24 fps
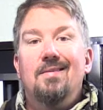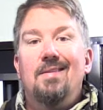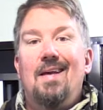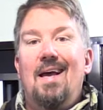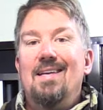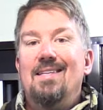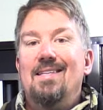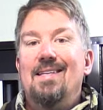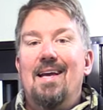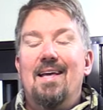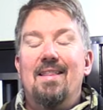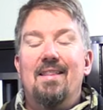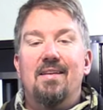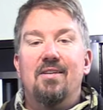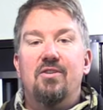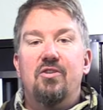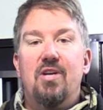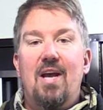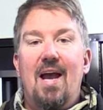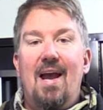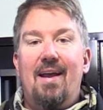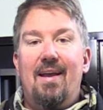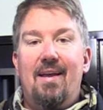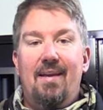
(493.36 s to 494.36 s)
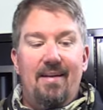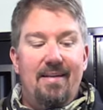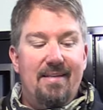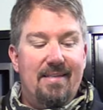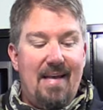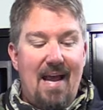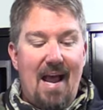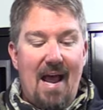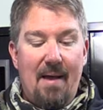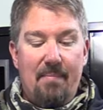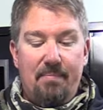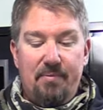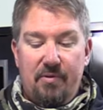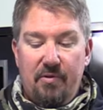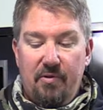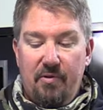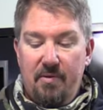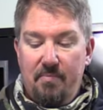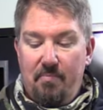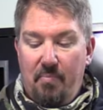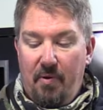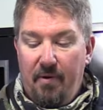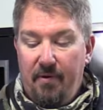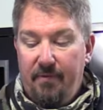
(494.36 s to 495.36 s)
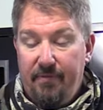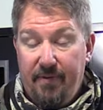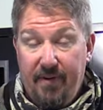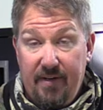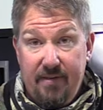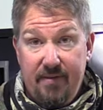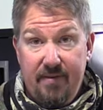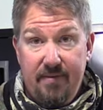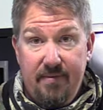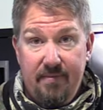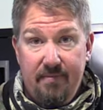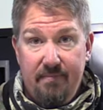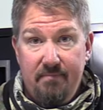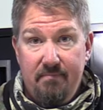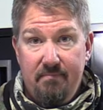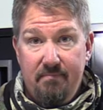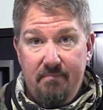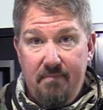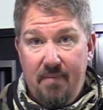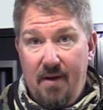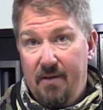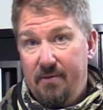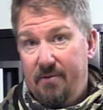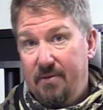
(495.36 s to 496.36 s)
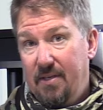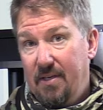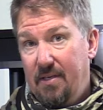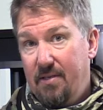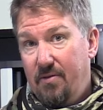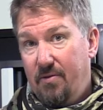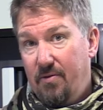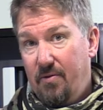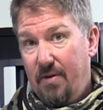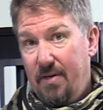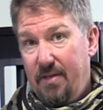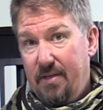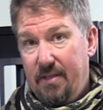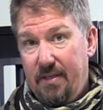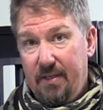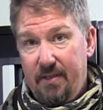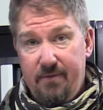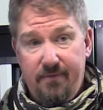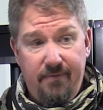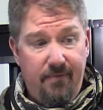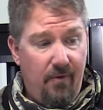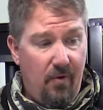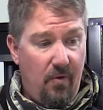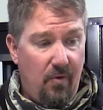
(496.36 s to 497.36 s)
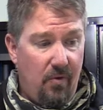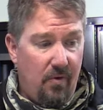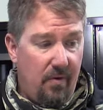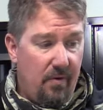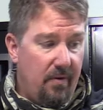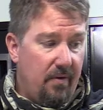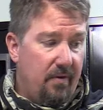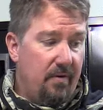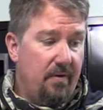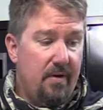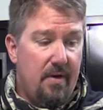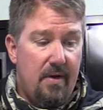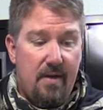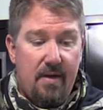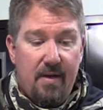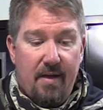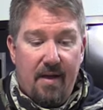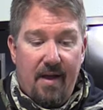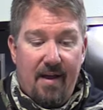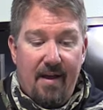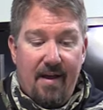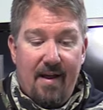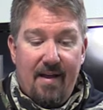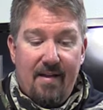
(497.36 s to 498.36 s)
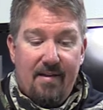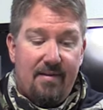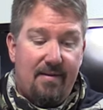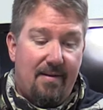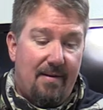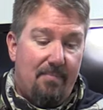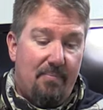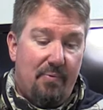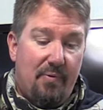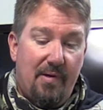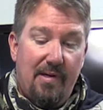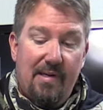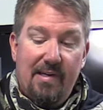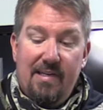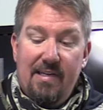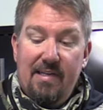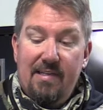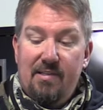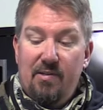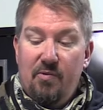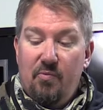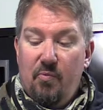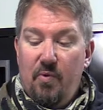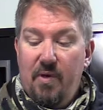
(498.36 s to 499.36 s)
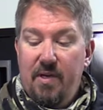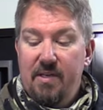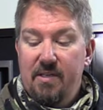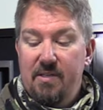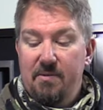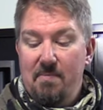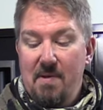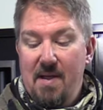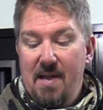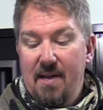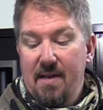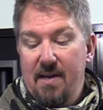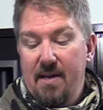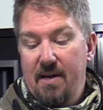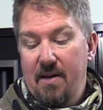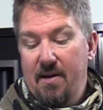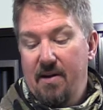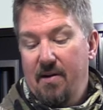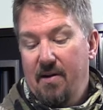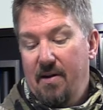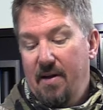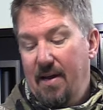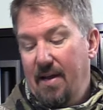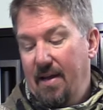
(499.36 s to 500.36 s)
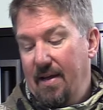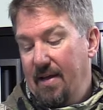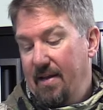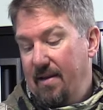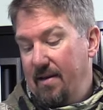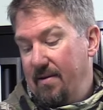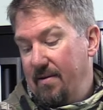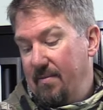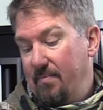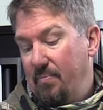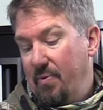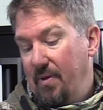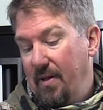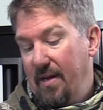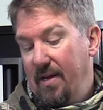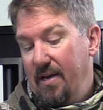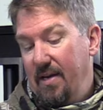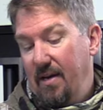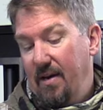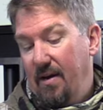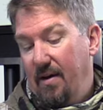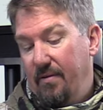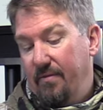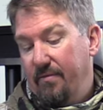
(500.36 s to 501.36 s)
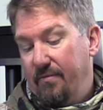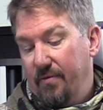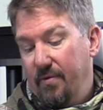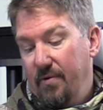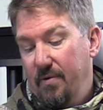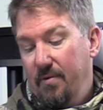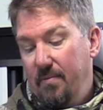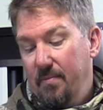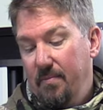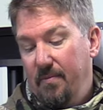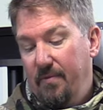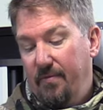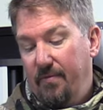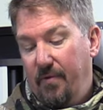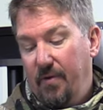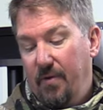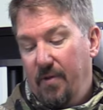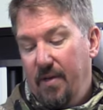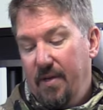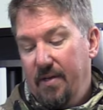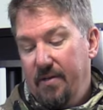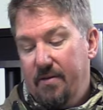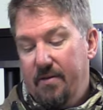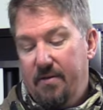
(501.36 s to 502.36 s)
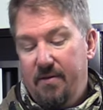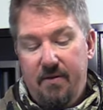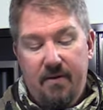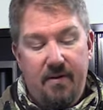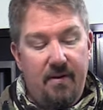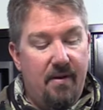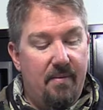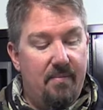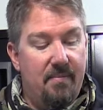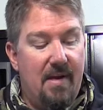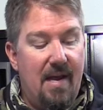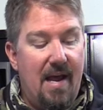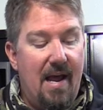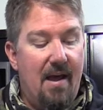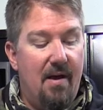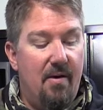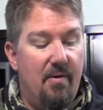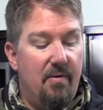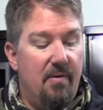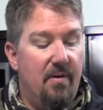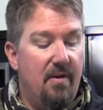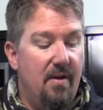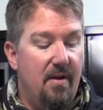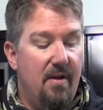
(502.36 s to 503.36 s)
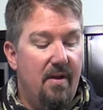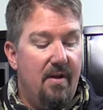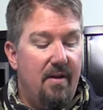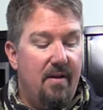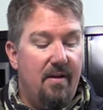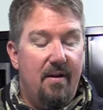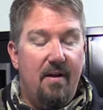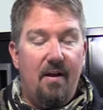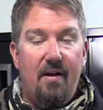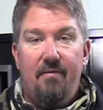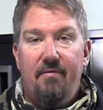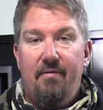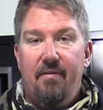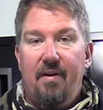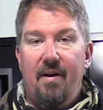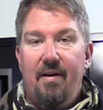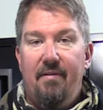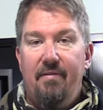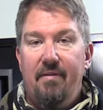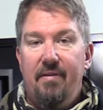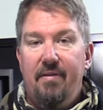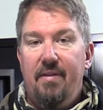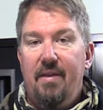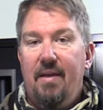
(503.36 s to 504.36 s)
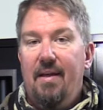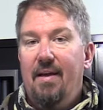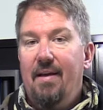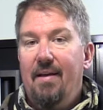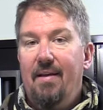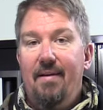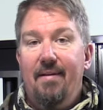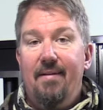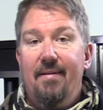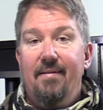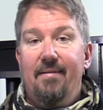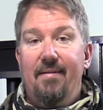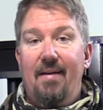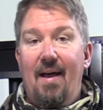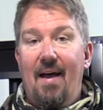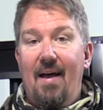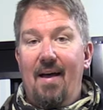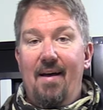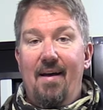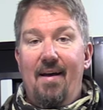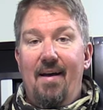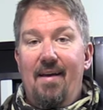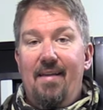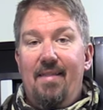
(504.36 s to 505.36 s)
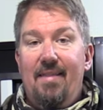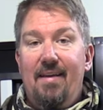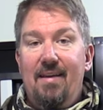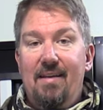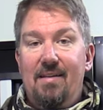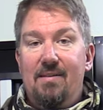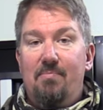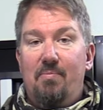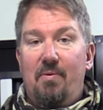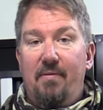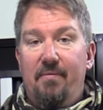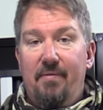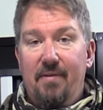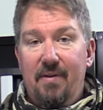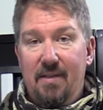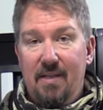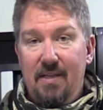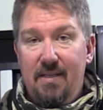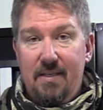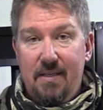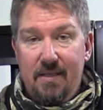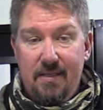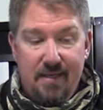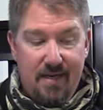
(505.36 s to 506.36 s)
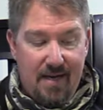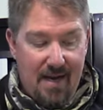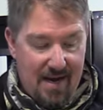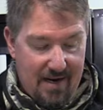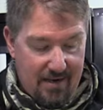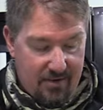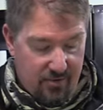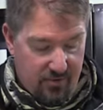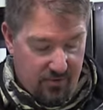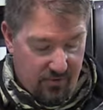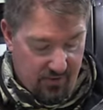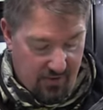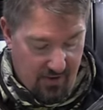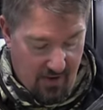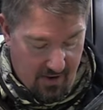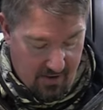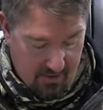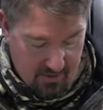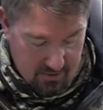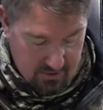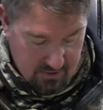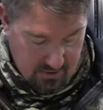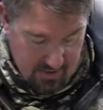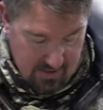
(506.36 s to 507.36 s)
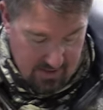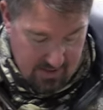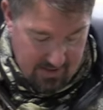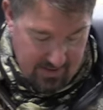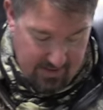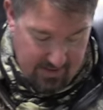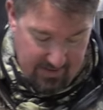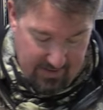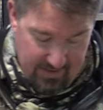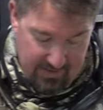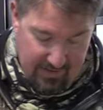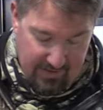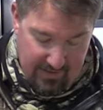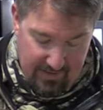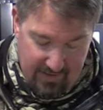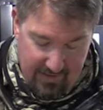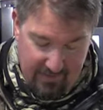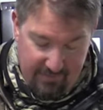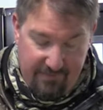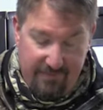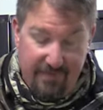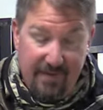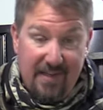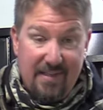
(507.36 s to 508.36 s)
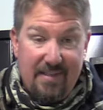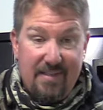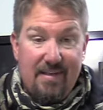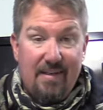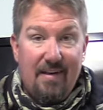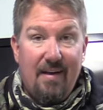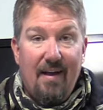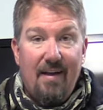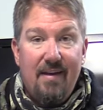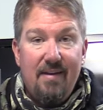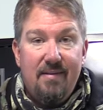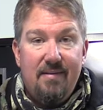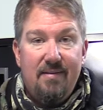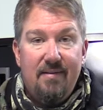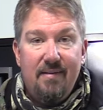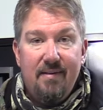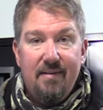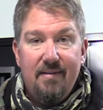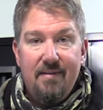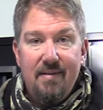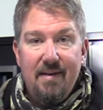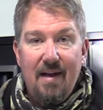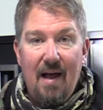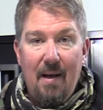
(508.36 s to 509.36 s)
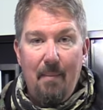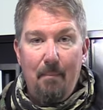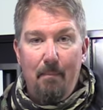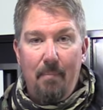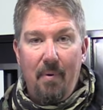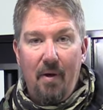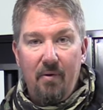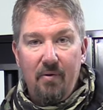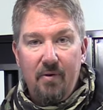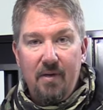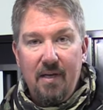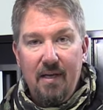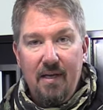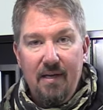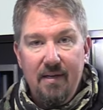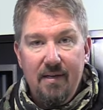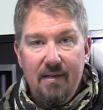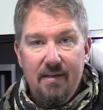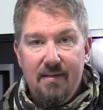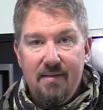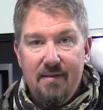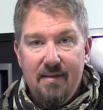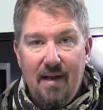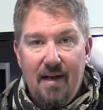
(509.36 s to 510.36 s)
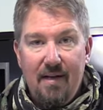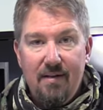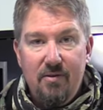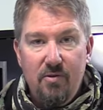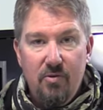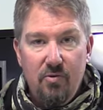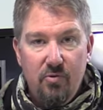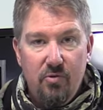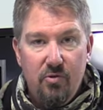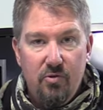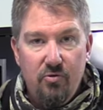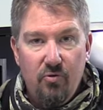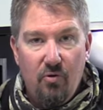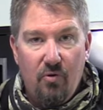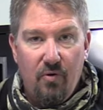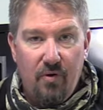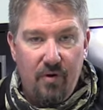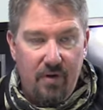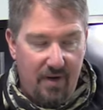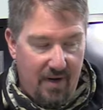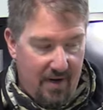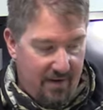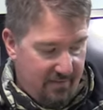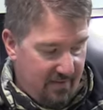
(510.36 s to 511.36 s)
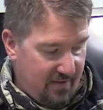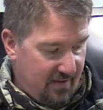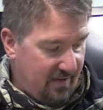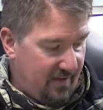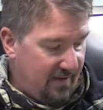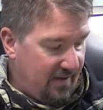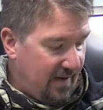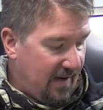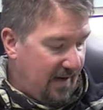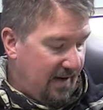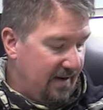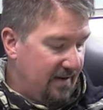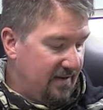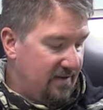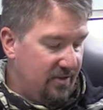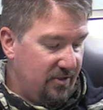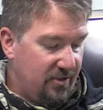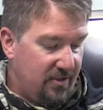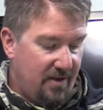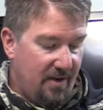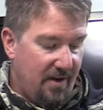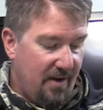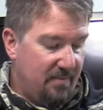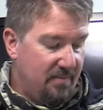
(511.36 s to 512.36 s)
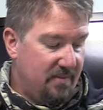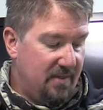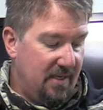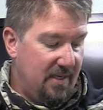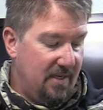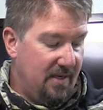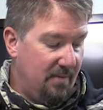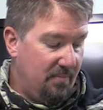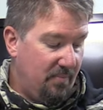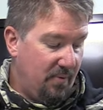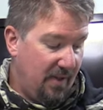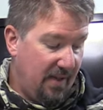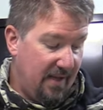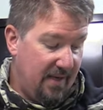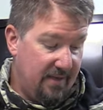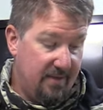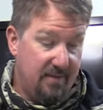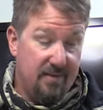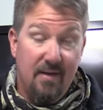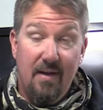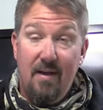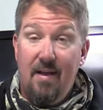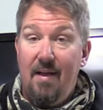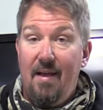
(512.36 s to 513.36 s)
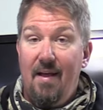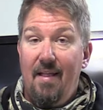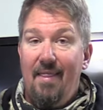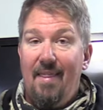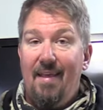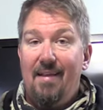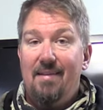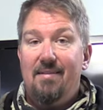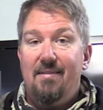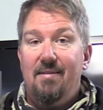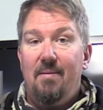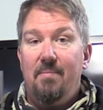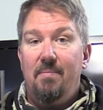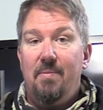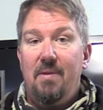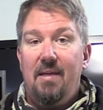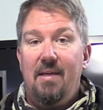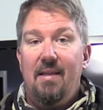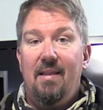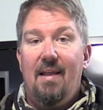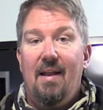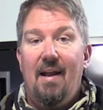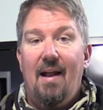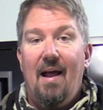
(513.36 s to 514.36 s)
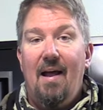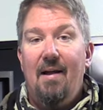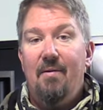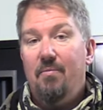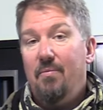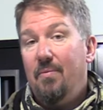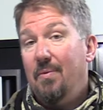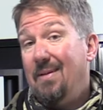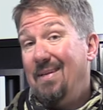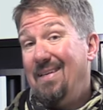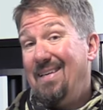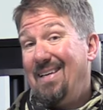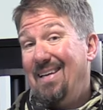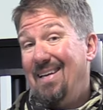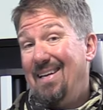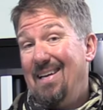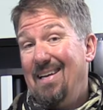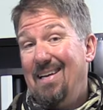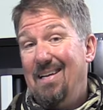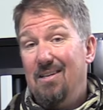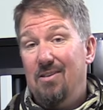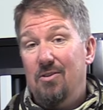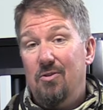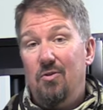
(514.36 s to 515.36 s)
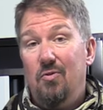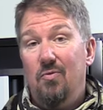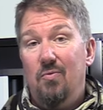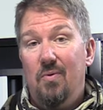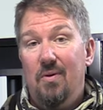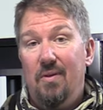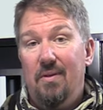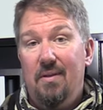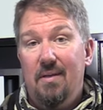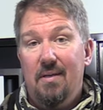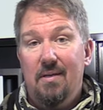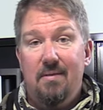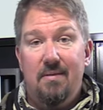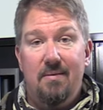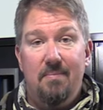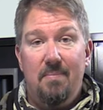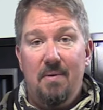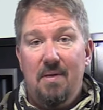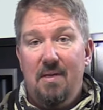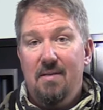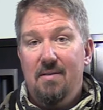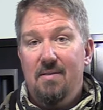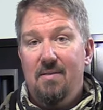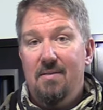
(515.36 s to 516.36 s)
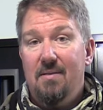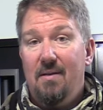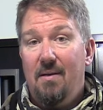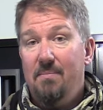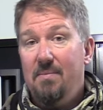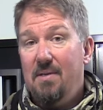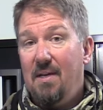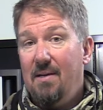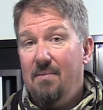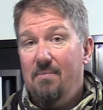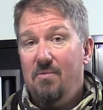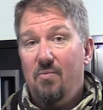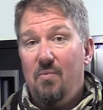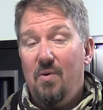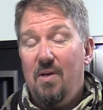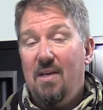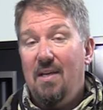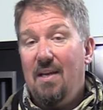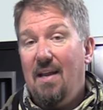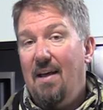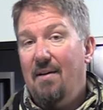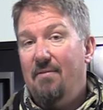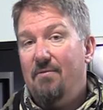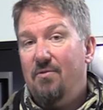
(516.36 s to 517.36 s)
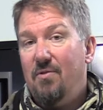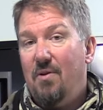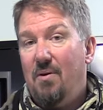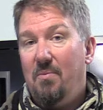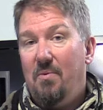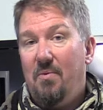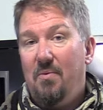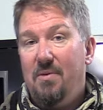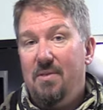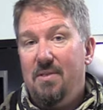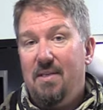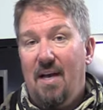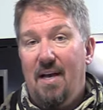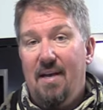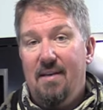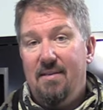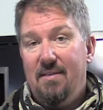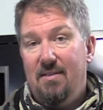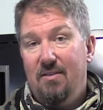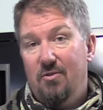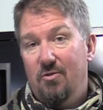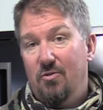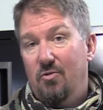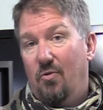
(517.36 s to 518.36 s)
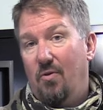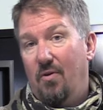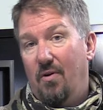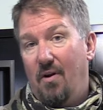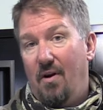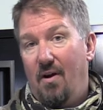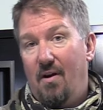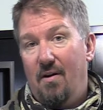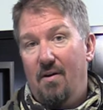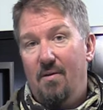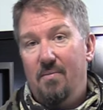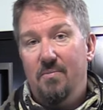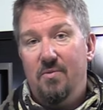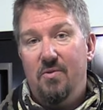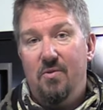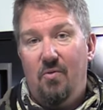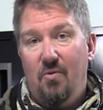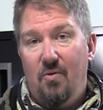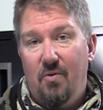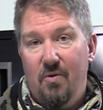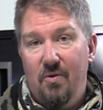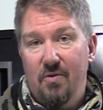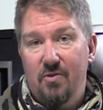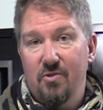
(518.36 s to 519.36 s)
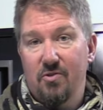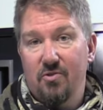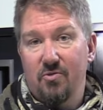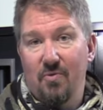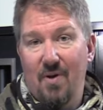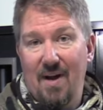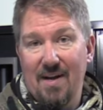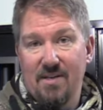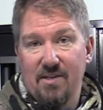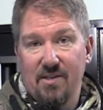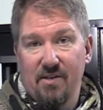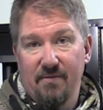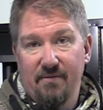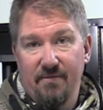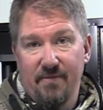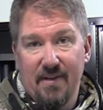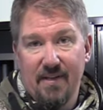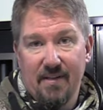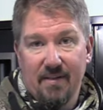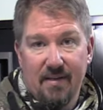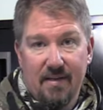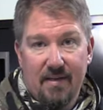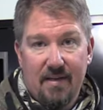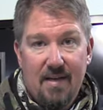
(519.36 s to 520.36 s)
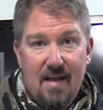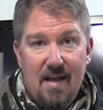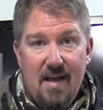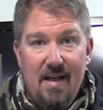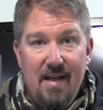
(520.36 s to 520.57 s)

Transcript: Sizing on this jacket is absolutely perfect. About six three, six four. I got a pretty decent wingspan here and plenty of room for this to come down, cover everything. I, I think it's perfect. This is an extra large. It, it fits nice. It's not bulky. It's not too short. Everything kind of just comes into place. That's something that I really get into with this, because sometimes we can have trouble with sizing. Short arms or stretchy feeling.